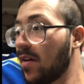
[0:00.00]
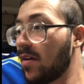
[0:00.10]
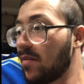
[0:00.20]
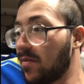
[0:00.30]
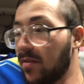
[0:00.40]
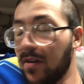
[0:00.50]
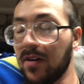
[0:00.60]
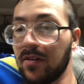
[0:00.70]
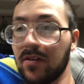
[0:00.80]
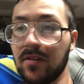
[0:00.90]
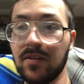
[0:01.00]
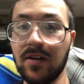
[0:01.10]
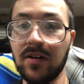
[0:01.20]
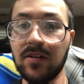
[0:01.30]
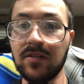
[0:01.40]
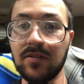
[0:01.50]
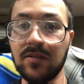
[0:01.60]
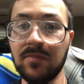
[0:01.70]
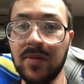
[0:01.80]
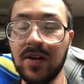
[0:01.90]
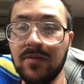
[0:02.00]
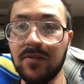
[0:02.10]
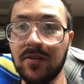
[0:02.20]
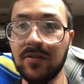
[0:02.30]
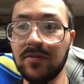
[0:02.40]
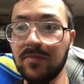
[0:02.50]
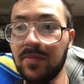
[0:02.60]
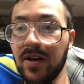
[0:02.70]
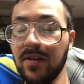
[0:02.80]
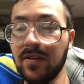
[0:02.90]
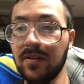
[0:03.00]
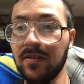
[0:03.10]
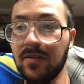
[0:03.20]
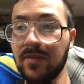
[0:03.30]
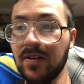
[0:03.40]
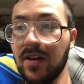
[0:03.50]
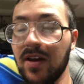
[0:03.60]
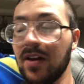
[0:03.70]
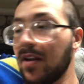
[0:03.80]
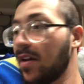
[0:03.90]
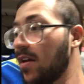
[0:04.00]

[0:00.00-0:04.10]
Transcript: for solder guns that are made for plastic and stuff like that.